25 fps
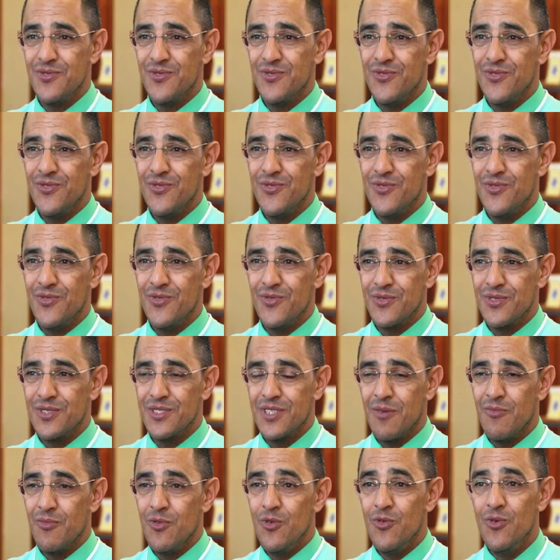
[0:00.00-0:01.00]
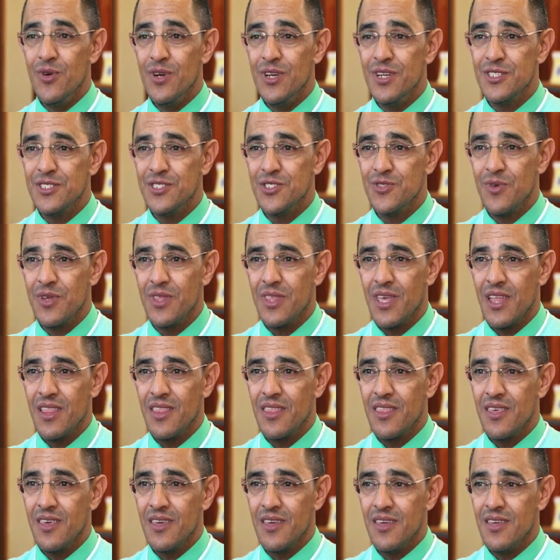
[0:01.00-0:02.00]
or some words to it that
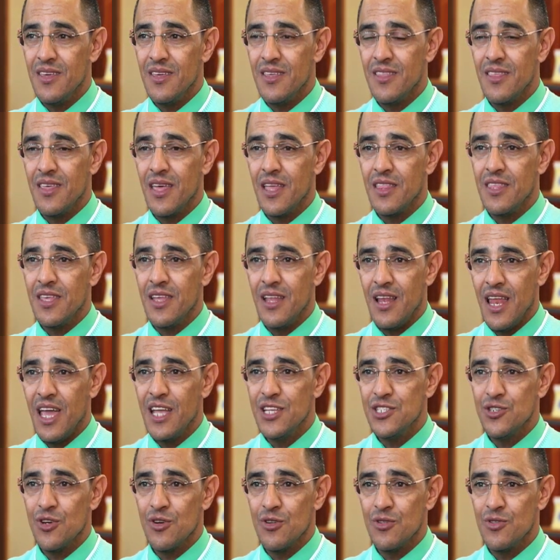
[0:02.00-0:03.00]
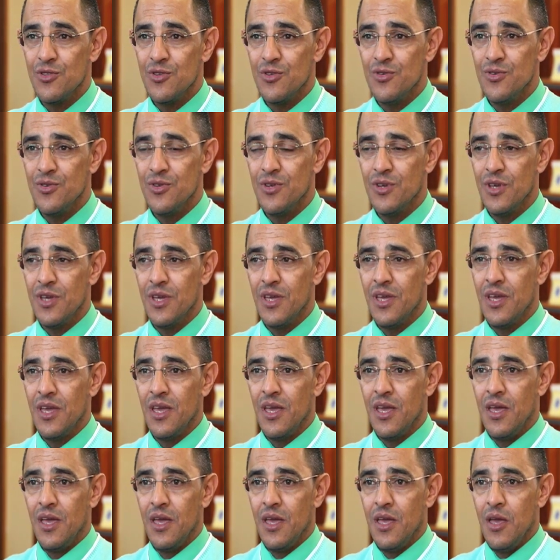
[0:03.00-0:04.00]
they latch onto.
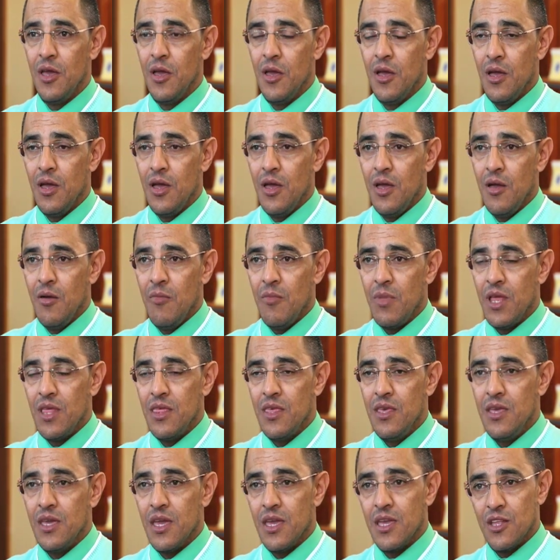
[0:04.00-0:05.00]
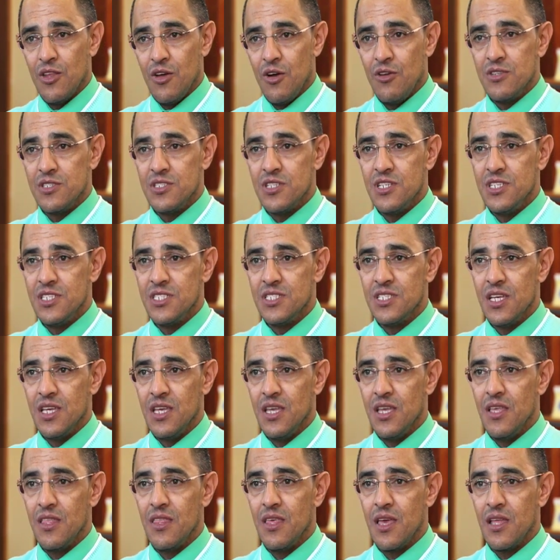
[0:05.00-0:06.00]
But I think I can honestly
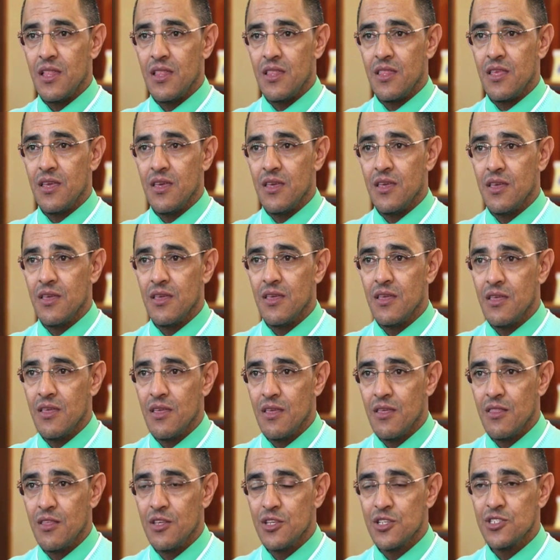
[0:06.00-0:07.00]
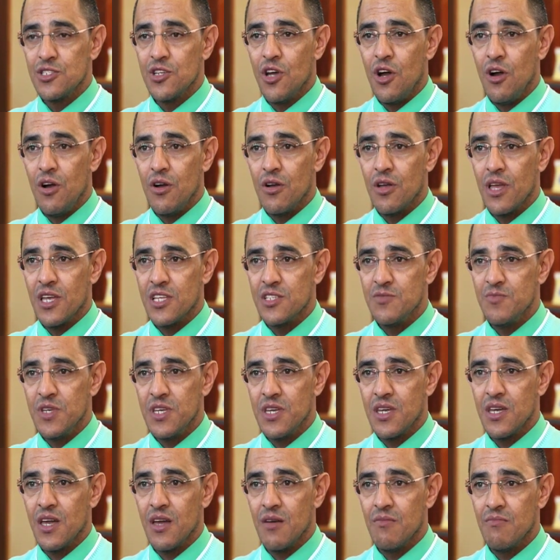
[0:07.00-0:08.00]
say that the song has
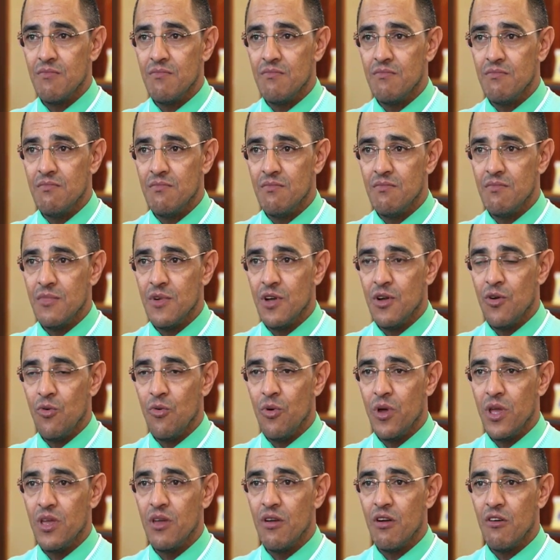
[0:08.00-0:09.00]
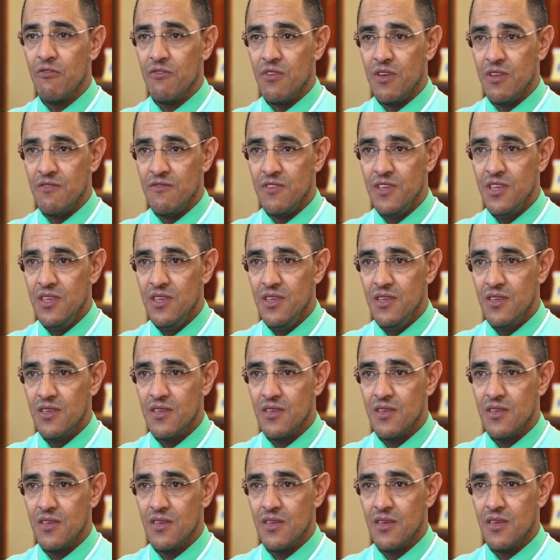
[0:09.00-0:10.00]
become a way of living,
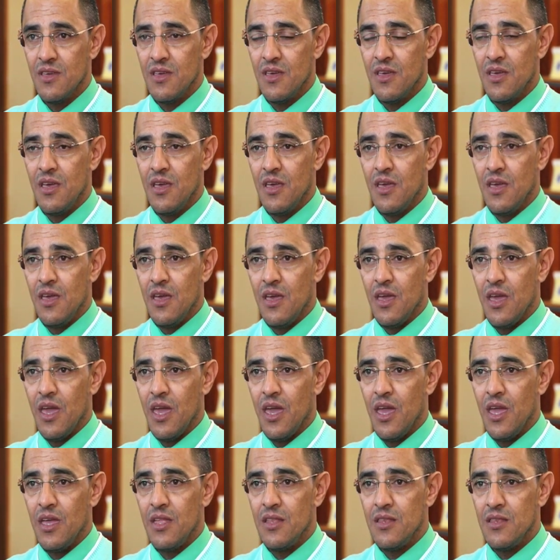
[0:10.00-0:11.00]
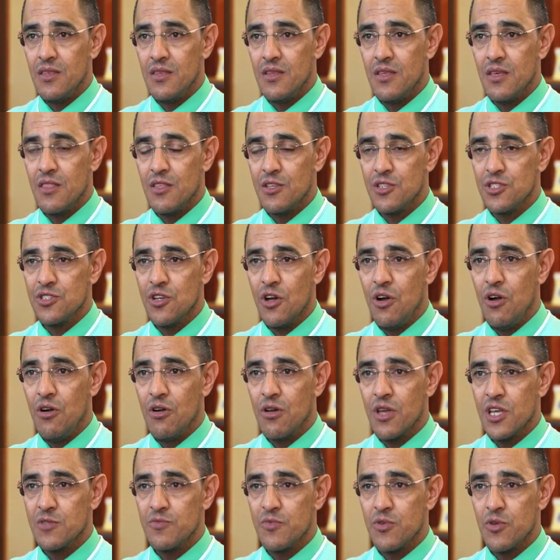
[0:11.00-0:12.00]
and the song has